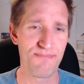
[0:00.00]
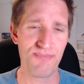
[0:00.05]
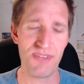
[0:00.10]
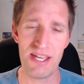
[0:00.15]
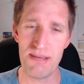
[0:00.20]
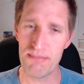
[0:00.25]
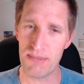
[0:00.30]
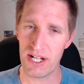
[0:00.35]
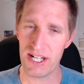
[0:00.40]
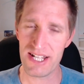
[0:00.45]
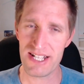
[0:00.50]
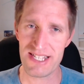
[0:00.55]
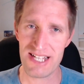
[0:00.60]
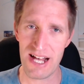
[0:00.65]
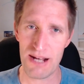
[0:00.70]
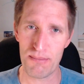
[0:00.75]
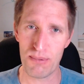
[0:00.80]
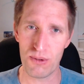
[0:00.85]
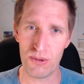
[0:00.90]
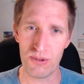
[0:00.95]
In my
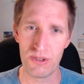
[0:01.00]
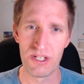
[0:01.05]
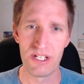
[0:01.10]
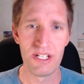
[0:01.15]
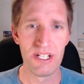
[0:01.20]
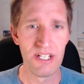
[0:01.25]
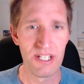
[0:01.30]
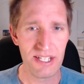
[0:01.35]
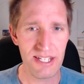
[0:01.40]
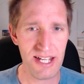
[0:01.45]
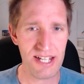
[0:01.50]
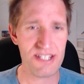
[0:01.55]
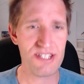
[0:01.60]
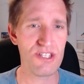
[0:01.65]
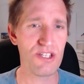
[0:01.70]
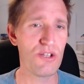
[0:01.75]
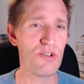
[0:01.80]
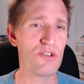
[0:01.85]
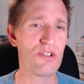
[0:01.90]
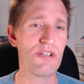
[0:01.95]
example, the
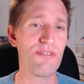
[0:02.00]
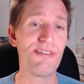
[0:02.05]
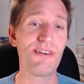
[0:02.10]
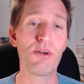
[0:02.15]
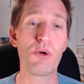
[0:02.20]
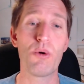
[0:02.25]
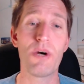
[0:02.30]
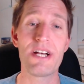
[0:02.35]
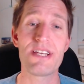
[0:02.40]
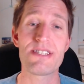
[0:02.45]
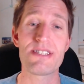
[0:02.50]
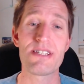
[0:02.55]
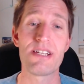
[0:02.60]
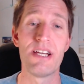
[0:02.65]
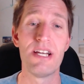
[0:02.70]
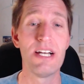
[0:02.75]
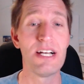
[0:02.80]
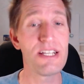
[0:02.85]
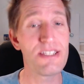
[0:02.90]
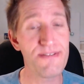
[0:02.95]
execution of a request
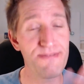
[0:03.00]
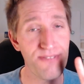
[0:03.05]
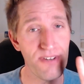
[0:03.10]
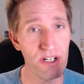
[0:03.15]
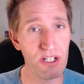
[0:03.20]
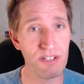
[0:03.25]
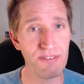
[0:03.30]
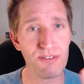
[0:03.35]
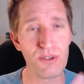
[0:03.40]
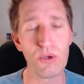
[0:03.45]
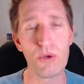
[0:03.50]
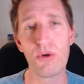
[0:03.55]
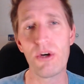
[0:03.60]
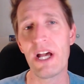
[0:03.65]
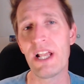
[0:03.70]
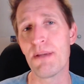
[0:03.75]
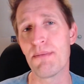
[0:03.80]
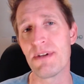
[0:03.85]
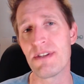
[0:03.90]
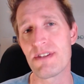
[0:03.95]
has 5 core
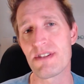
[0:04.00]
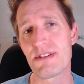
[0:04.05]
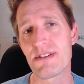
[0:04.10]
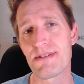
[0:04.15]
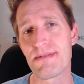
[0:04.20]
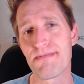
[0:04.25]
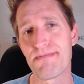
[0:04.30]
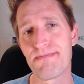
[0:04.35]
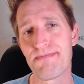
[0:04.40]
elements.